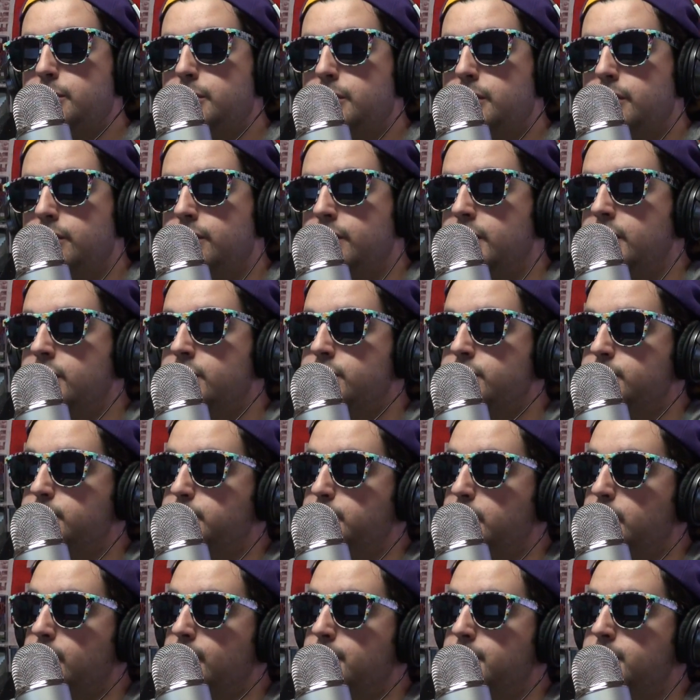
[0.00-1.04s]
The video's
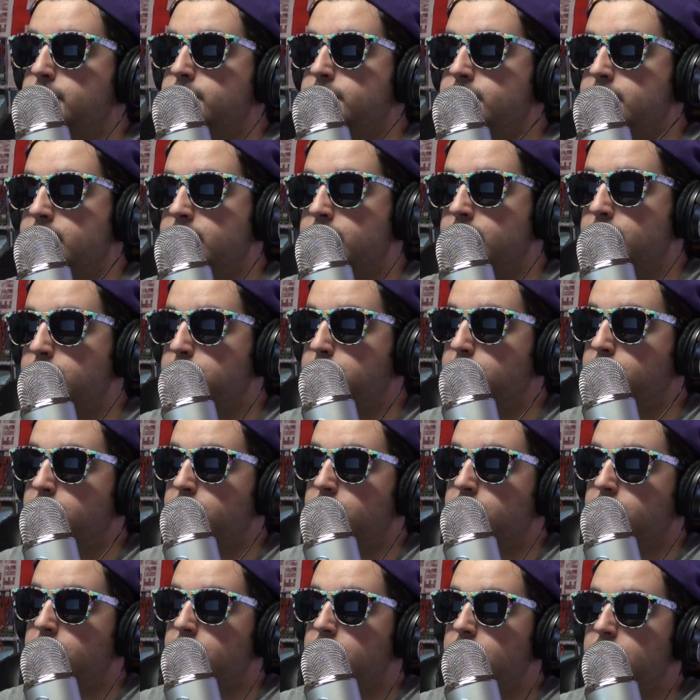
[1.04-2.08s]
probably still up
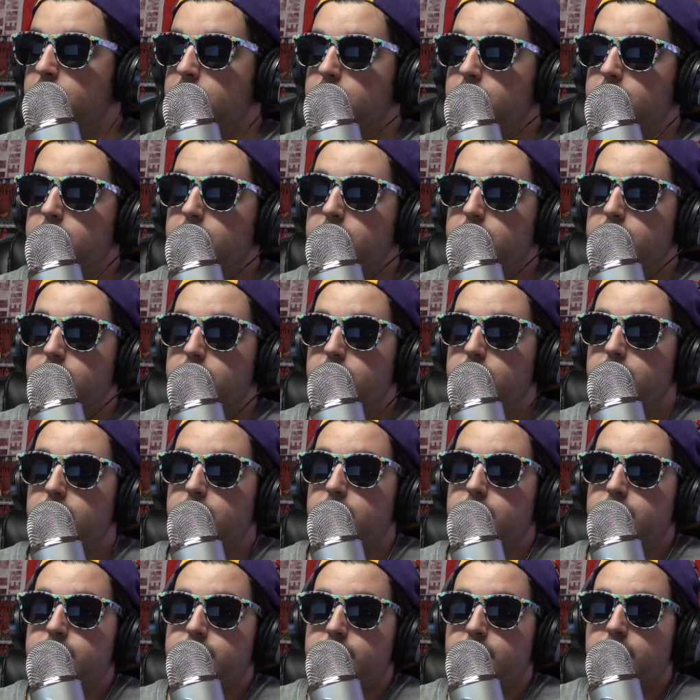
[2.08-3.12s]
there.
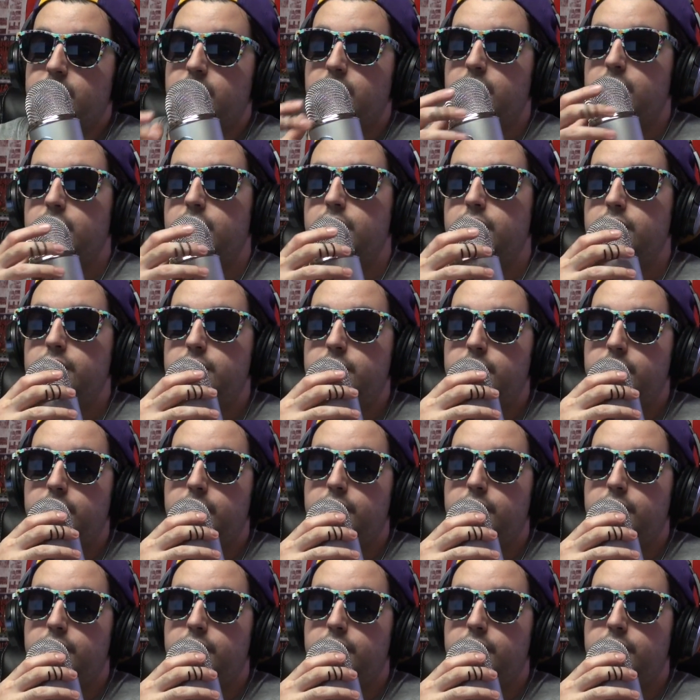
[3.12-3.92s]
It's called...